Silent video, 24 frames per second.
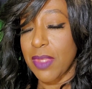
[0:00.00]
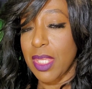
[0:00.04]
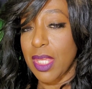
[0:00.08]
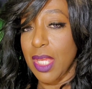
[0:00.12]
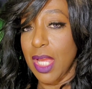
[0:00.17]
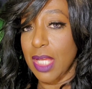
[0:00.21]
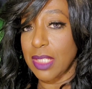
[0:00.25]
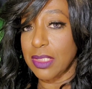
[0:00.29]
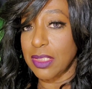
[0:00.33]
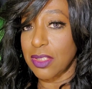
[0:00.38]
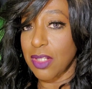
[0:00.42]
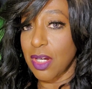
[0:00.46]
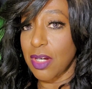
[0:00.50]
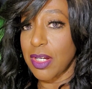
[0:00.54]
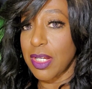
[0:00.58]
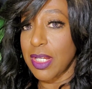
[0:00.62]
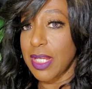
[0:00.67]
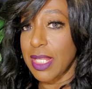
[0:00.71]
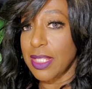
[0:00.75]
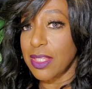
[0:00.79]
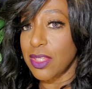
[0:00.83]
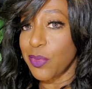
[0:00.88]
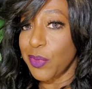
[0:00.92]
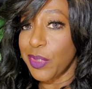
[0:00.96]
I started
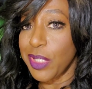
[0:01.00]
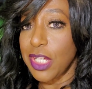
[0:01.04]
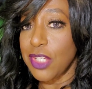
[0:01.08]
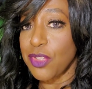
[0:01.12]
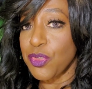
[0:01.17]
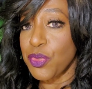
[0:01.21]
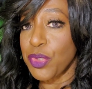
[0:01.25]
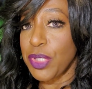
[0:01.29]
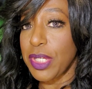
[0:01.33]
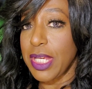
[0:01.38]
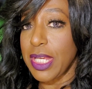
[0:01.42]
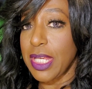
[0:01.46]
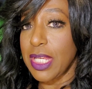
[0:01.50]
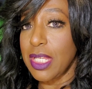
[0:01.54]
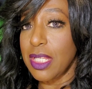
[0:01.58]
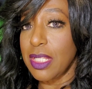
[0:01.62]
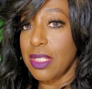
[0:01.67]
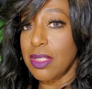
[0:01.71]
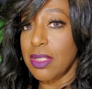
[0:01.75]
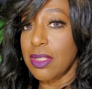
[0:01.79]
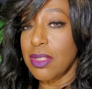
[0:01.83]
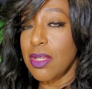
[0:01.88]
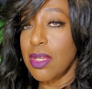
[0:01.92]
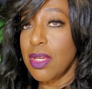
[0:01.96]
at 300, and
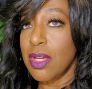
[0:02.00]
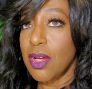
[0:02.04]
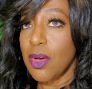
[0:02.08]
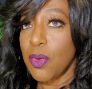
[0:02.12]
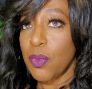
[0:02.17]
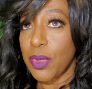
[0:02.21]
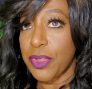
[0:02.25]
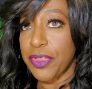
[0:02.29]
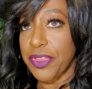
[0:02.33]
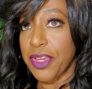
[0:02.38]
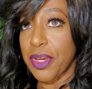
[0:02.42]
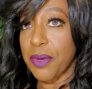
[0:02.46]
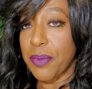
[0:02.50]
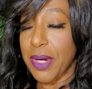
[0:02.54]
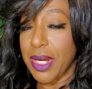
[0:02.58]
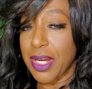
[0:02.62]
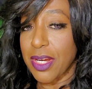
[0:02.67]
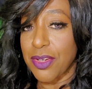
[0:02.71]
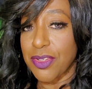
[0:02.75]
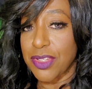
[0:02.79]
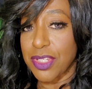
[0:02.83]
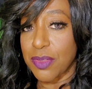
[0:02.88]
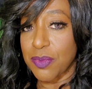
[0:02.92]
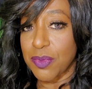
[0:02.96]
with their
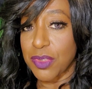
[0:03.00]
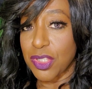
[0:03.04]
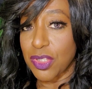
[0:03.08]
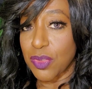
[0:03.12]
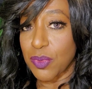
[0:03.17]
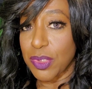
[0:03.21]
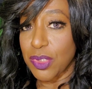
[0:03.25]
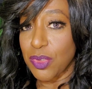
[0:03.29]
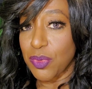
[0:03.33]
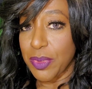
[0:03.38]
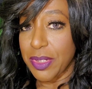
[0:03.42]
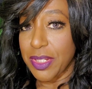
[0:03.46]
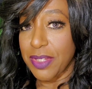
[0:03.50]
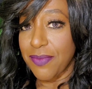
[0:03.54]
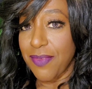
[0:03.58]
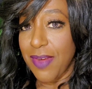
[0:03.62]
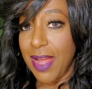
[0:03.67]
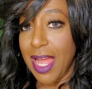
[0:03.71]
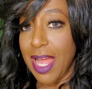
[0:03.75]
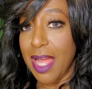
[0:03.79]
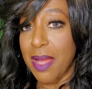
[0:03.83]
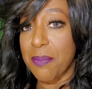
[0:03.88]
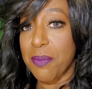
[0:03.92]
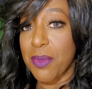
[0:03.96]
records, it was
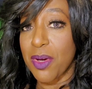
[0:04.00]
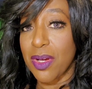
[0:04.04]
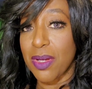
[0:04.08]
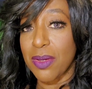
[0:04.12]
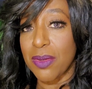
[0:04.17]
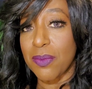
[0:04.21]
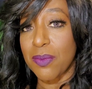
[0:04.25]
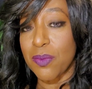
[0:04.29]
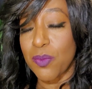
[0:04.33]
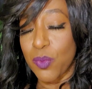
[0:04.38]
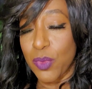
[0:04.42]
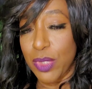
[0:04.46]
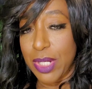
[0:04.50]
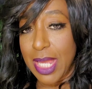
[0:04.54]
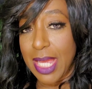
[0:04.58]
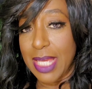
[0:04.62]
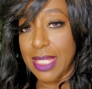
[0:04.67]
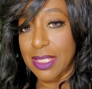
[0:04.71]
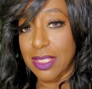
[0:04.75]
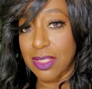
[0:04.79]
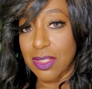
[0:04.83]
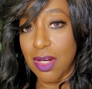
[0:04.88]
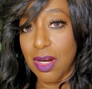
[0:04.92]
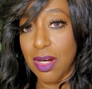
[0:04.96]
325. But when I
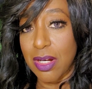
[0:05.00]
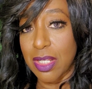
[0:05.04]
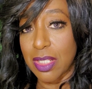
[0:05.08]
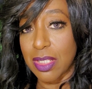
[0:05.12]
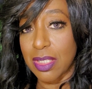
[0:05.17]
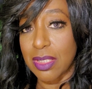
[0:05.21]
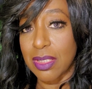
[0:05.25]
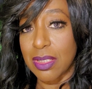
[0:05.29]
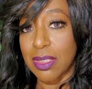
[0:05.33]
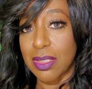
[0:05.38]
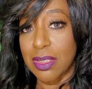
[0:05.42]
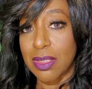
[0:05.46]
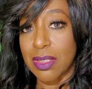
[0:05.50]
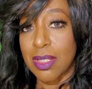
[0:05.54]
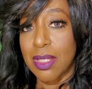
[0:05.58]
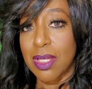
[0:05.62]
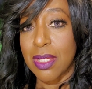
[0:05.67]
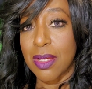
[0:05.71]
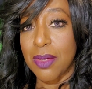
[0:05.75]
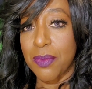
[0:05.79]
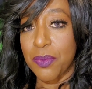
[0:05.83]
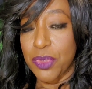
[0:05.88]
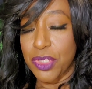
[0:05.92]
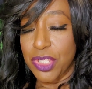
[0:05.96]
started,
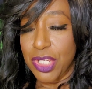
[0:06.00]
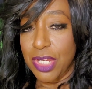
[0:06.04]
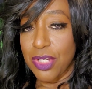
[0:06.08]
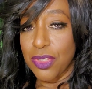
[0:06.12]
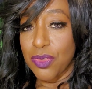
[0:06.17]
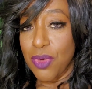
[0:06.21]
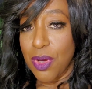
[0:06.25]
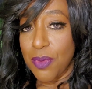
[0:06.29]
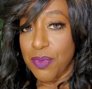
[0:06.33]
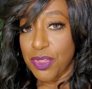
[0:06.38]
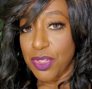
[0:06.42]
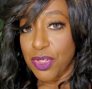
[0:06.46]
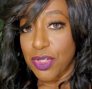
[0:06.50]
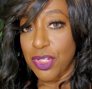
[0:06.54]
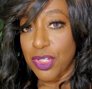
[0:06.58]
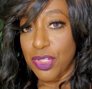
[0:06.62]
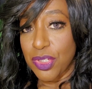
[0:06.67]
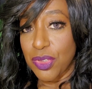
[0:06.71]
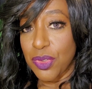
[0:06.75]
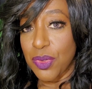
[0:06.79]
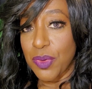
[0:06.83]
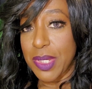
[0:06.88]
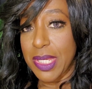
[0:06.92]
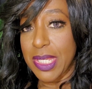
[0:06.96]
which I knew I was going to
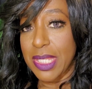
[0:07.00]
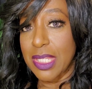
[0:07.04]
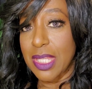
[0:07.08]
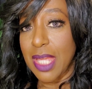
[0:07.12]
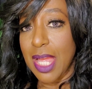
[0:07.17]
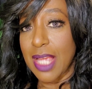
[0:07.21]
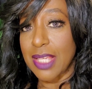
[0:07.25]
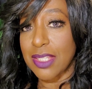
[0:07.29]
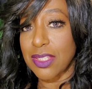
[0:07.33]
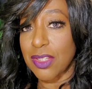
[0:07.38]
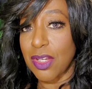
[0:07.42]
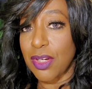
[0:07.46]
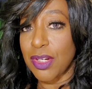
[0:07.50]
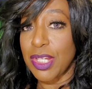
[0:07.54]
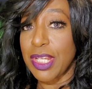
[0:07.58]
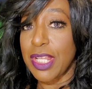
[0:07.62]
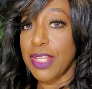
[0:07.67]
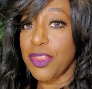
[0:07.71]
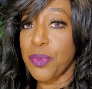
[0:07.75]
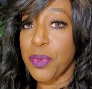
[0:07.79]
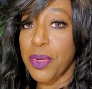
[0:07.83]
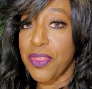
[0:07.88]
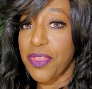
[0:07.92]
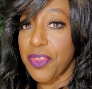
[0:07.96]
do it, I started at
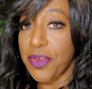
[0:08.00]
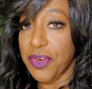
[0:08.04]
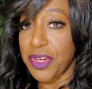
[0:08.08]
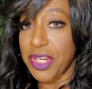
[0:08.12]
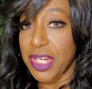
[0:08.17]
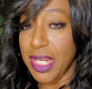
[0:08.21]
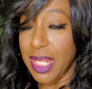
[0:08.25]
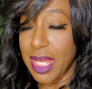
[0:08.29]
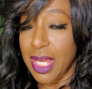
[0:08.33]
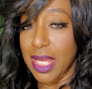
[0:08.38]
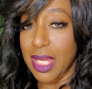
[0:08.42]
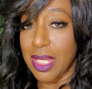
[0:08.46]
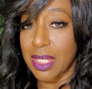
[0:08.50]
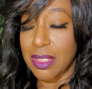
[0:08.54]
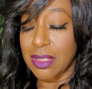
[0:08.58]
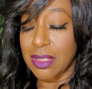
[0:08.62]
339.